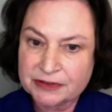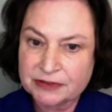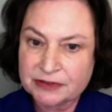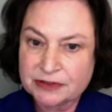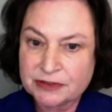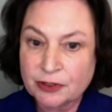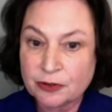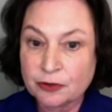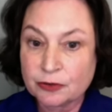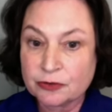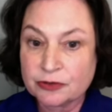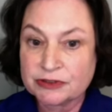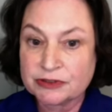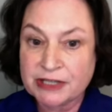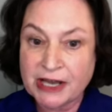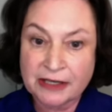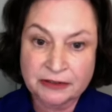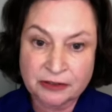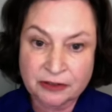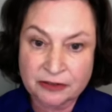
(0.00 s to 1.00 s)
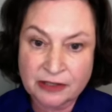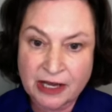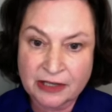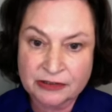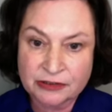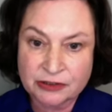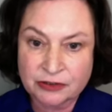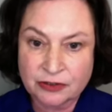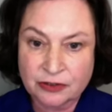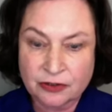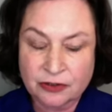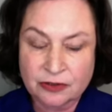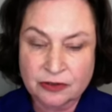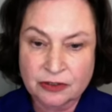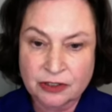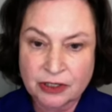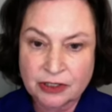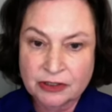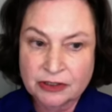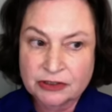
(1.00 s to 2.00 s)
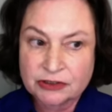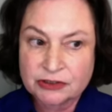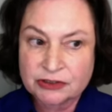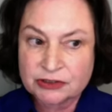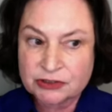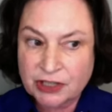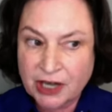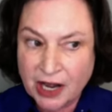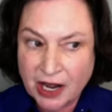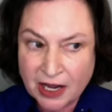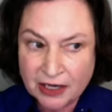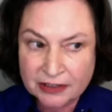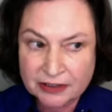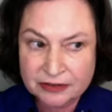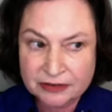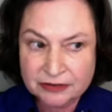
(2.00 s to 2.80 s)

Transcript: So, the technological shock